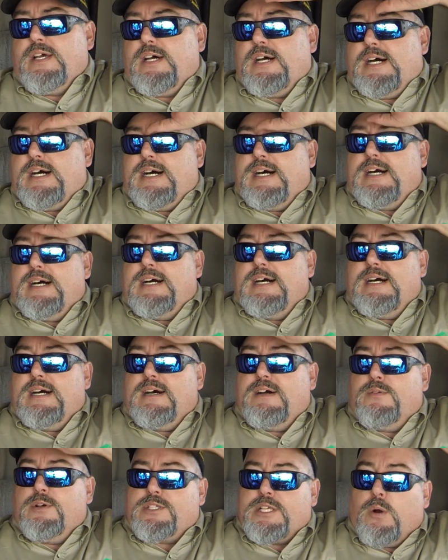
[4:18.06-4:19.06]

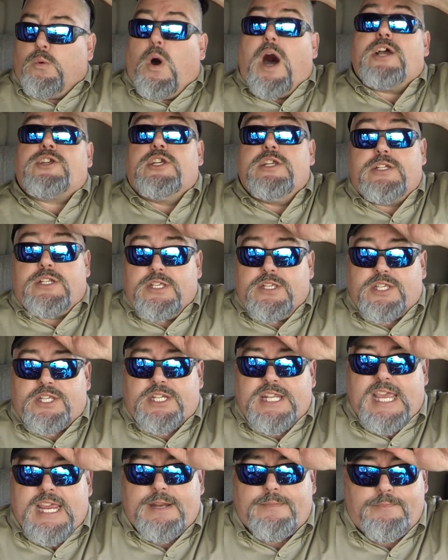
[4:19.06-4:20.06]
Washington
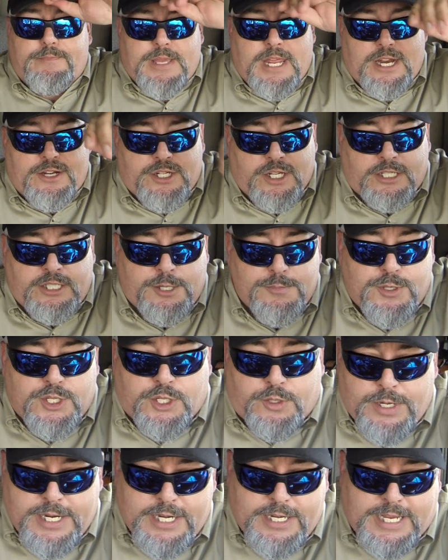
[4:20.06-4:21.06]
State. And I took some
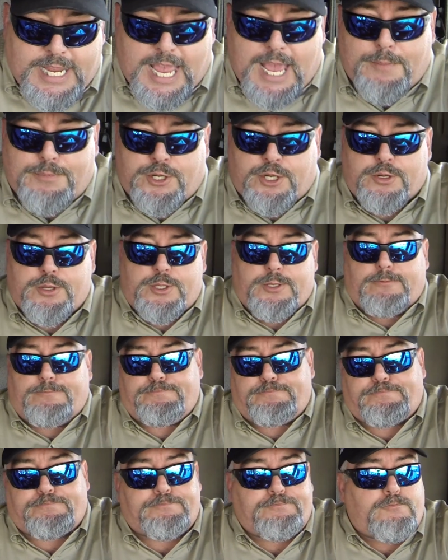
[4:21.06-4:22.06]
screen captures.
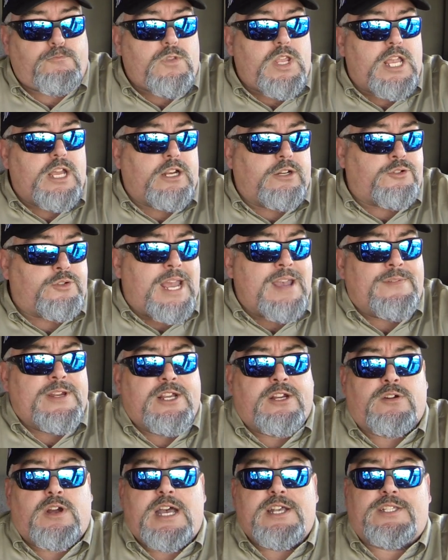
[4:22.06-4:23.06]

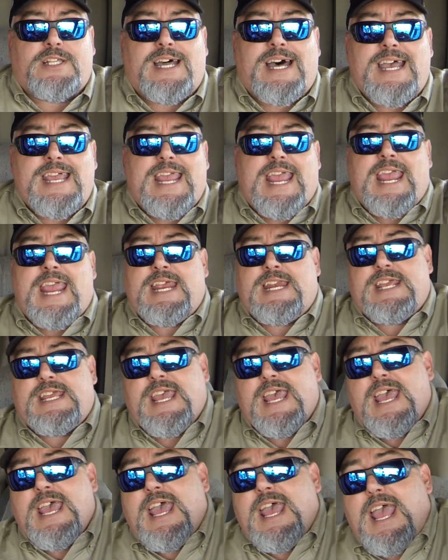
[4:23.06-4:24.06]
Traveling across I-80,
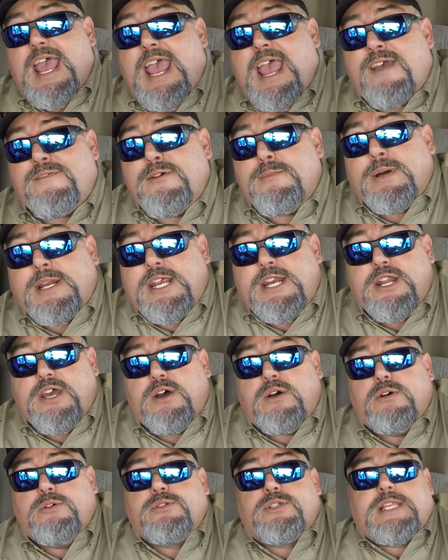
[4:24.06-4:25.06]
everybody
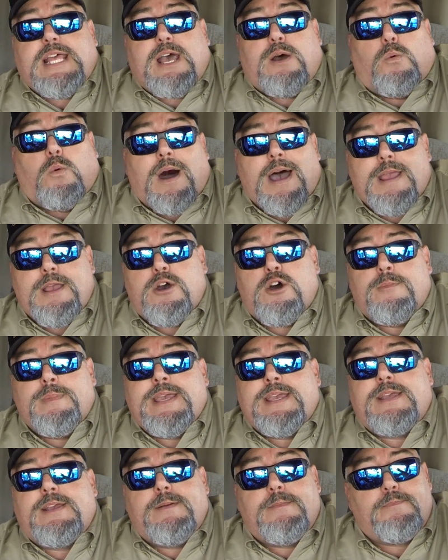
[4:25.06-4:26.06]
knows that
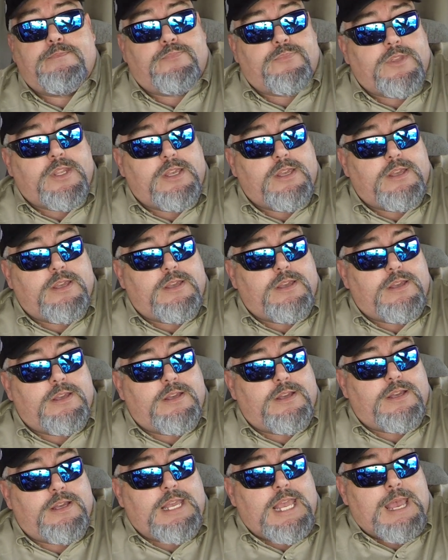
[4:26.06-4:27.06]
Wyoming
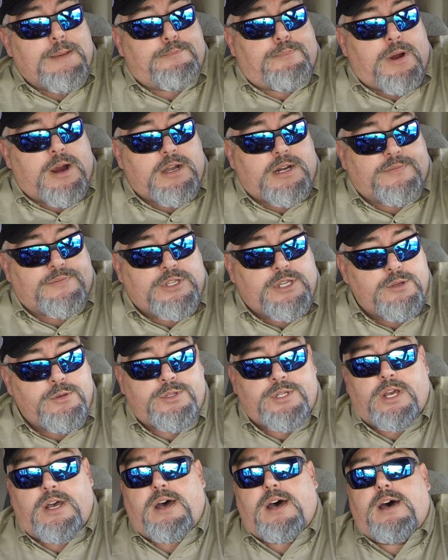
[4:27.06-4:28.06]
and part of
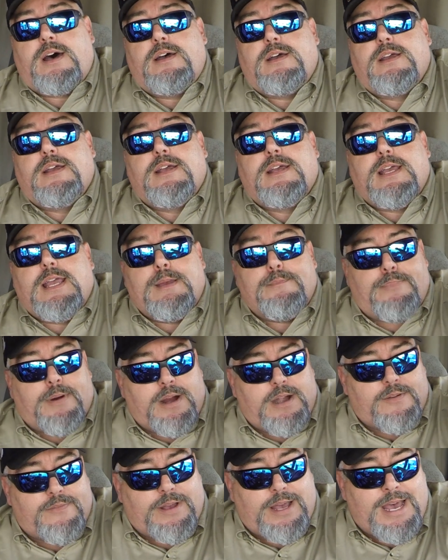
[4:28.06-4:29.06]
Utah and
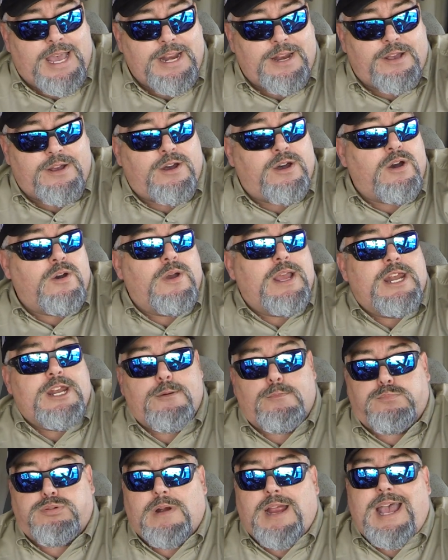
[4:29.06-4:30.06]
part of Idaho and
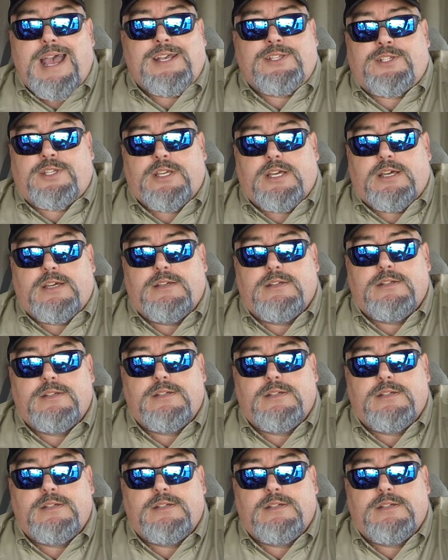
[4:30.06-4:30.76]
Nebraska,